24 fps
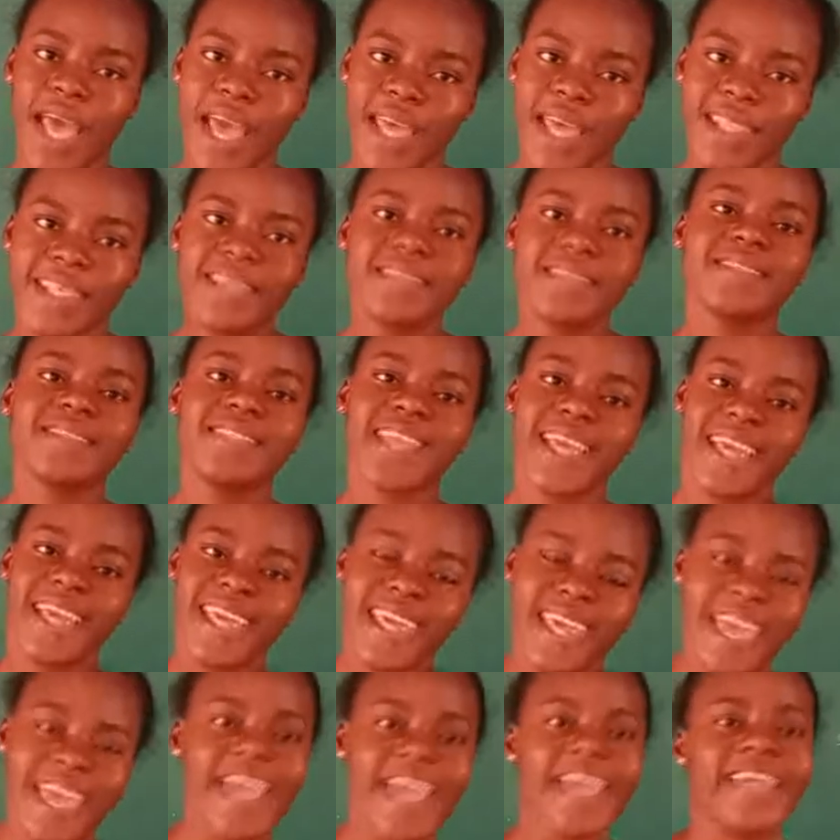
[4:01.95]
It is the
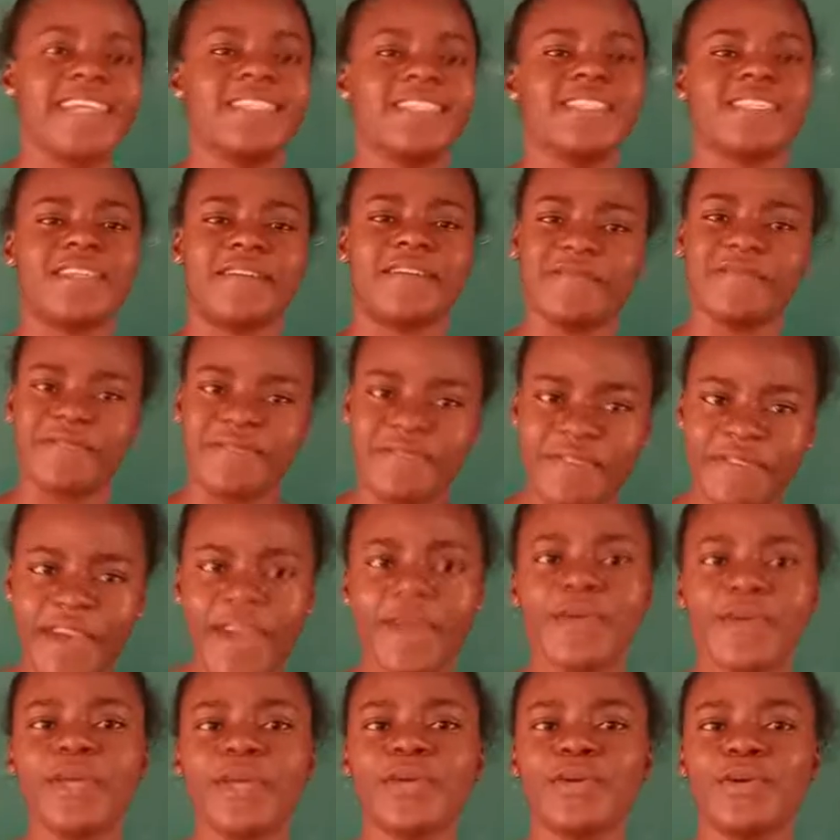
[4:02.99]
cage.
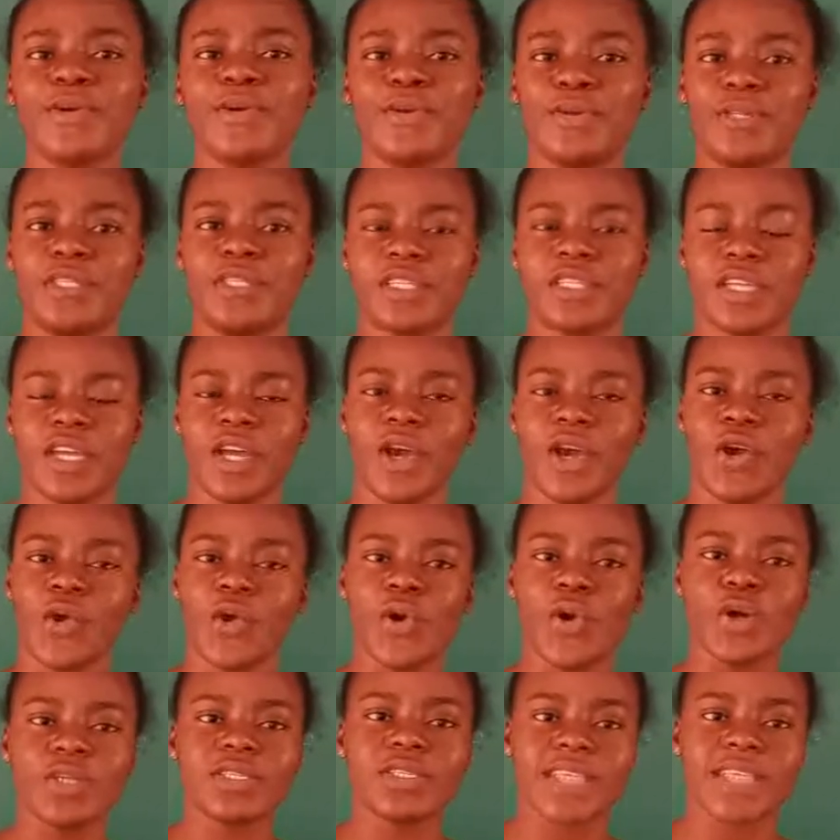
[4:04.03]
Very good,
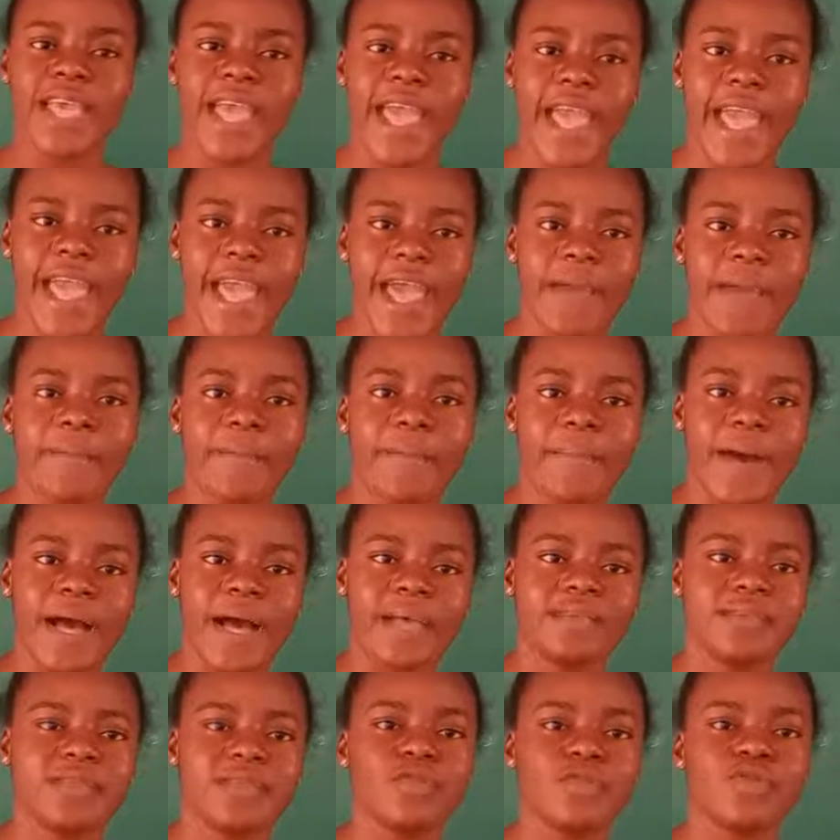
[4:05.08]
because air
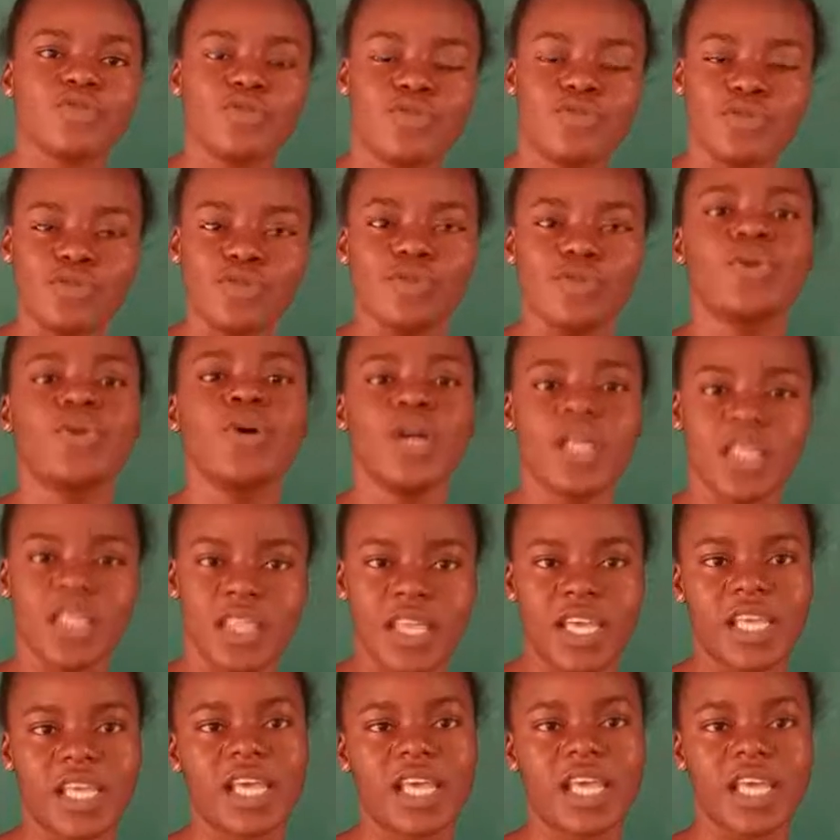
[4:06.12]
passes through
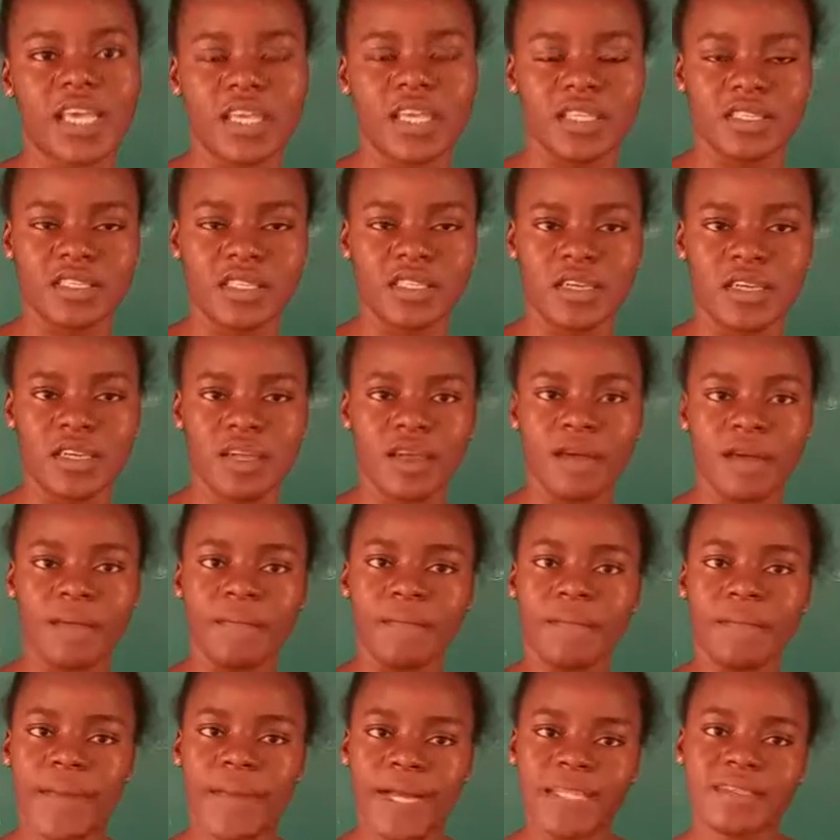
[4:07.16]
the cage.
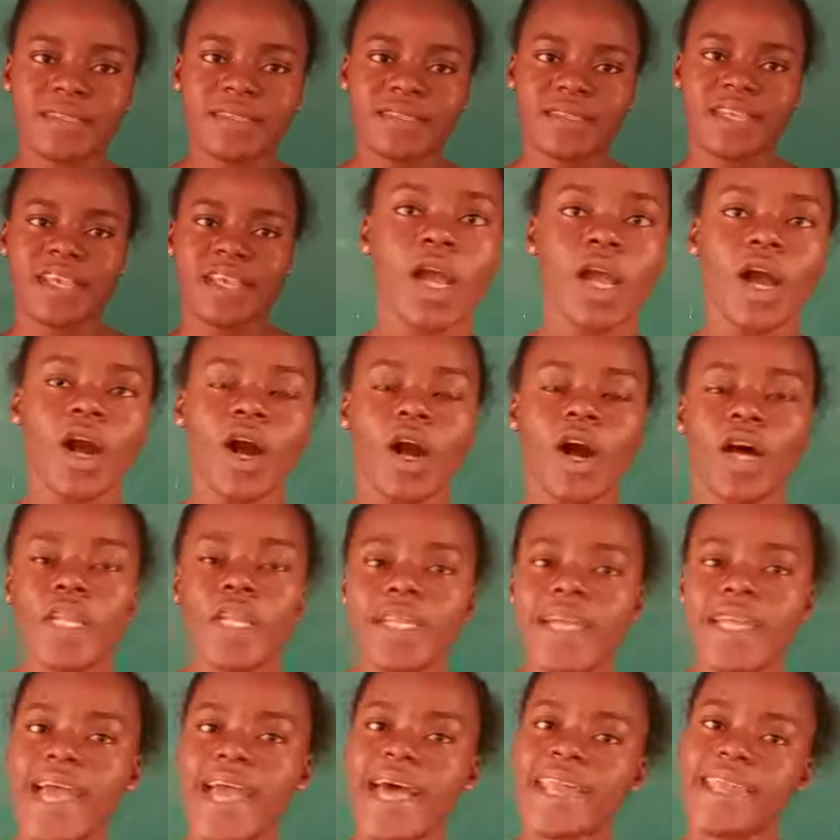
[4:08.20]
But
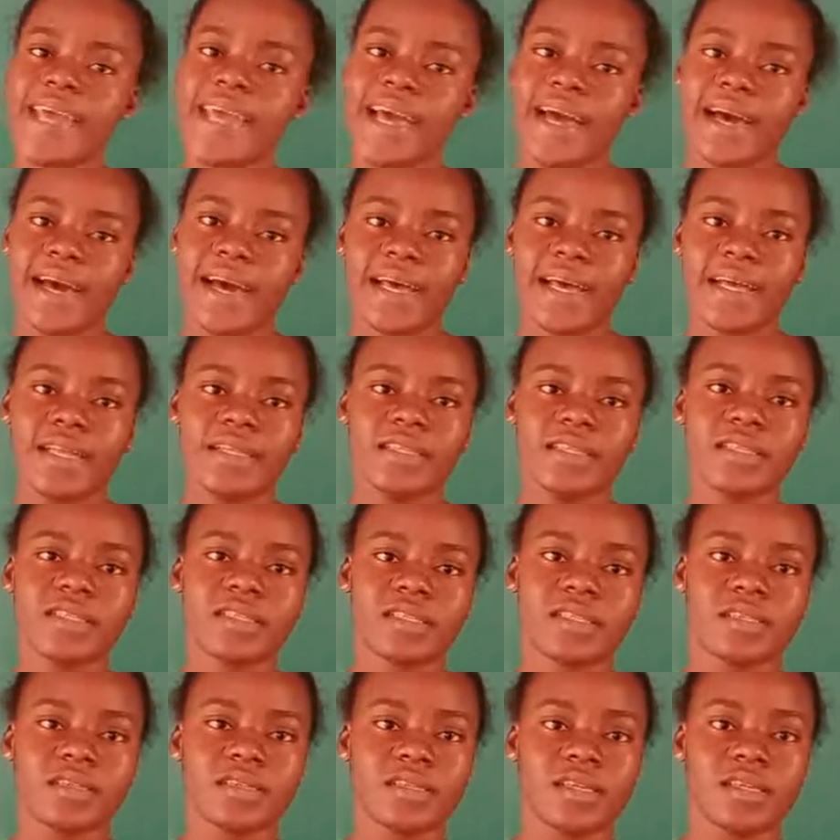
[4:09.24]
on the other hand,
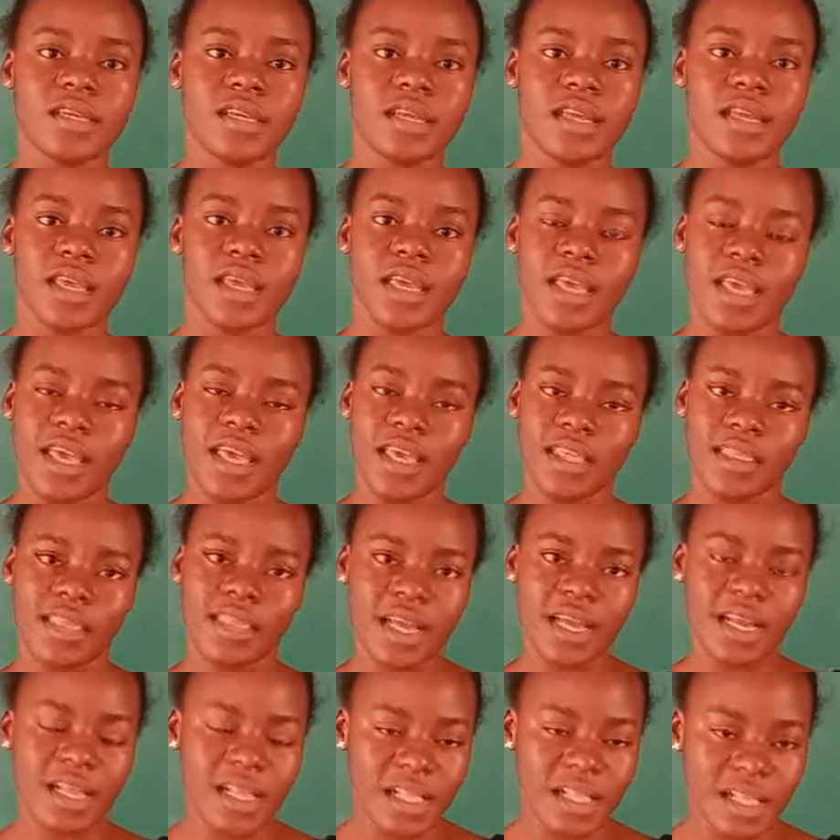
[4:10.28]
in
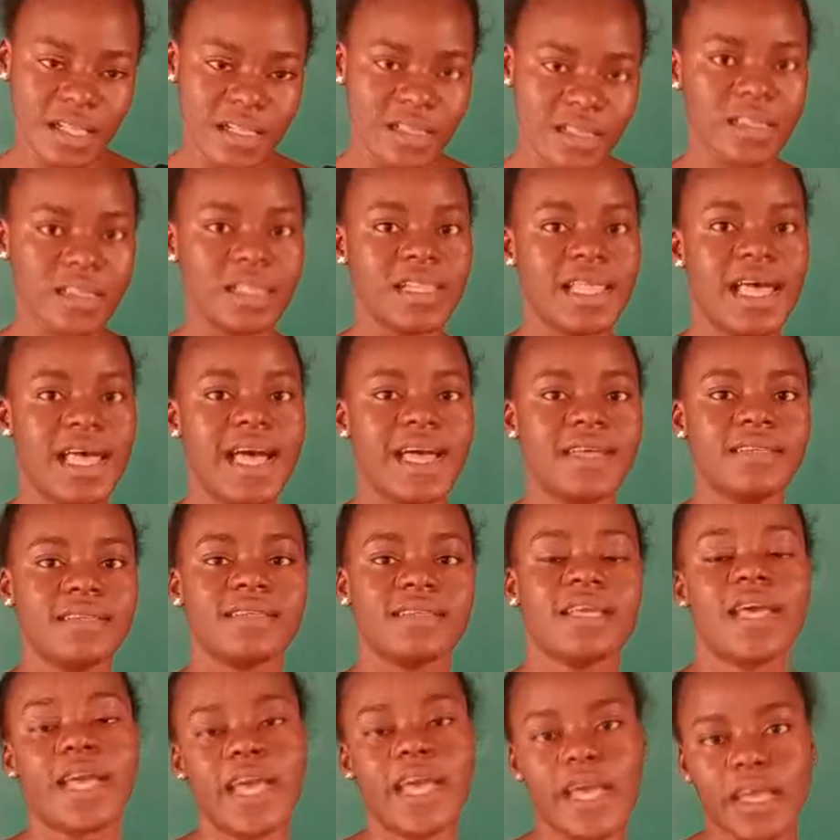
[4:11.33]
the
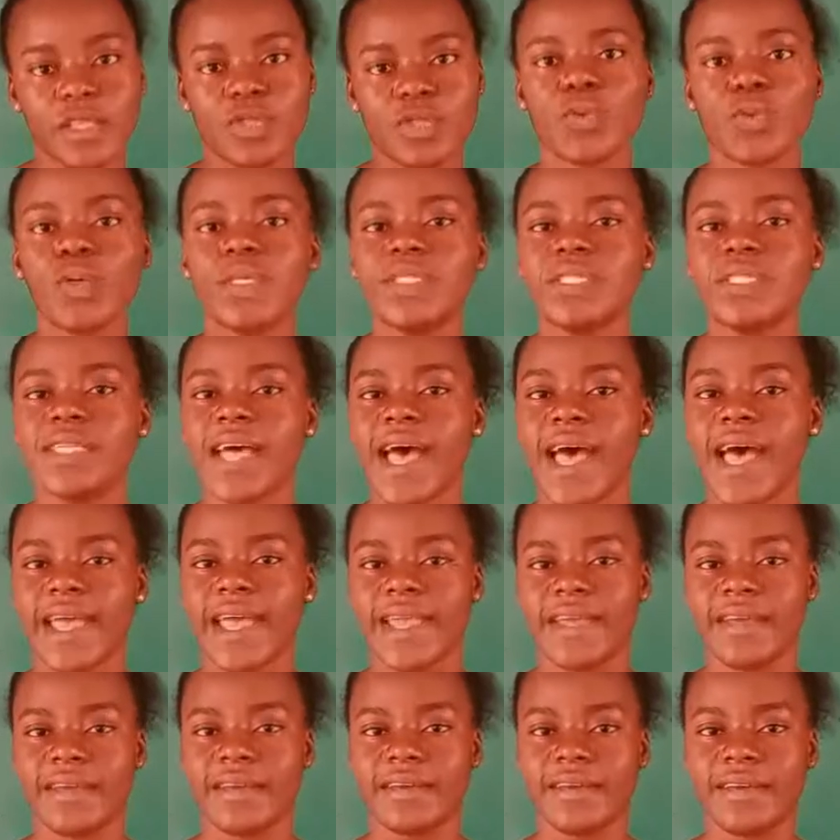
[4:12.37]
glass, it will
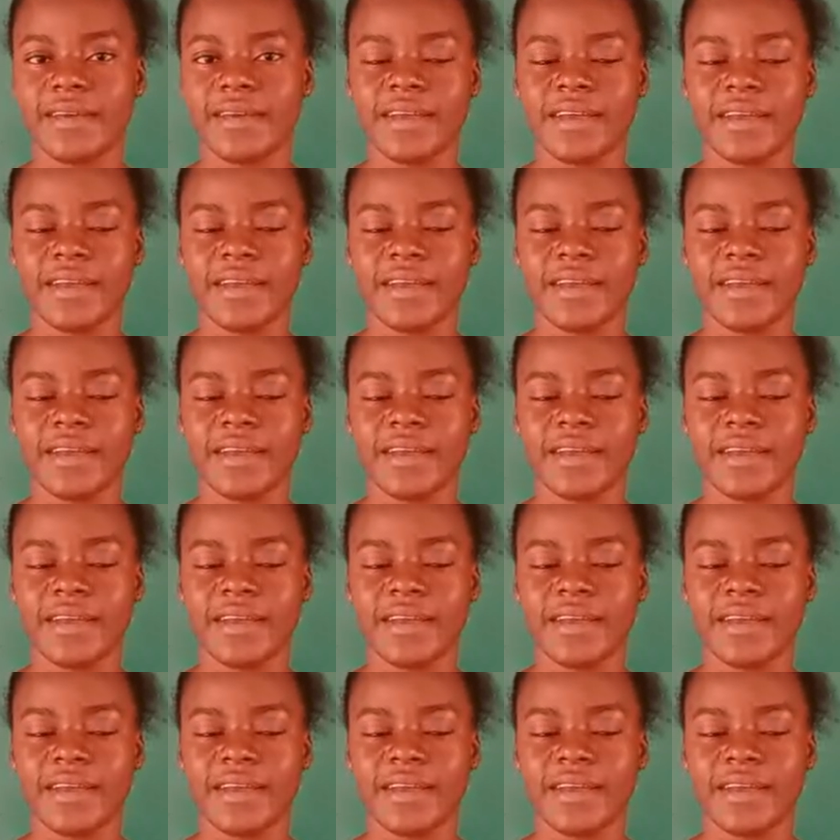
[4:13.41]
die.